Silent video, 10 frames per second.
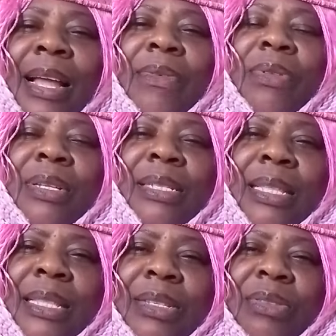will not
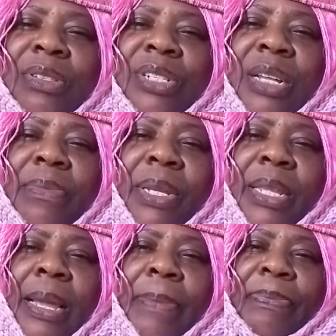send this to social
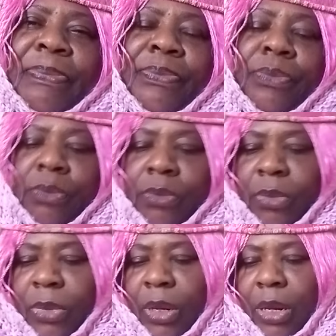media.
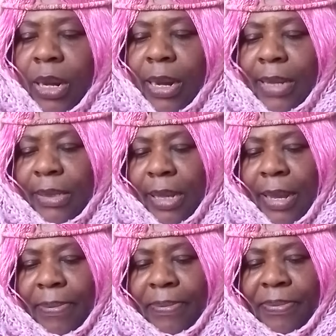Can I,
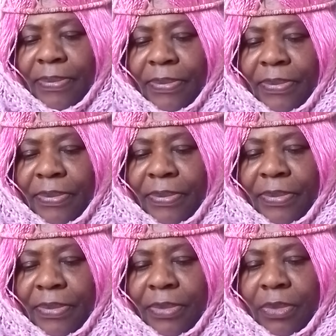sir?
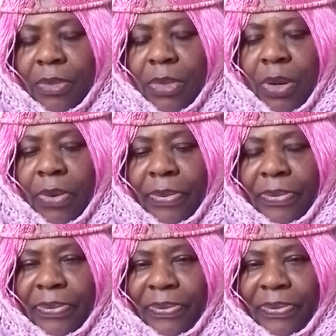No.